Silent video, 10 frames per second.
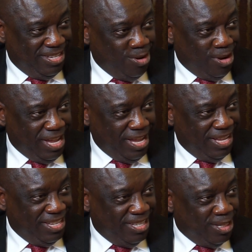Okay?
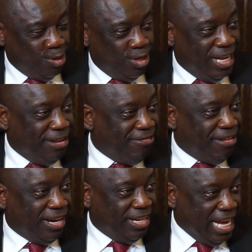So, in
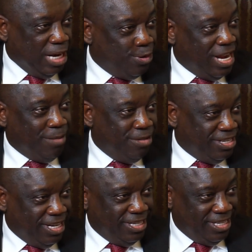fact, they are doing
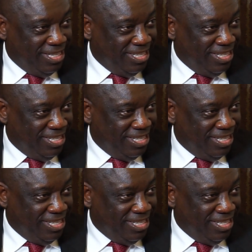arbitrage.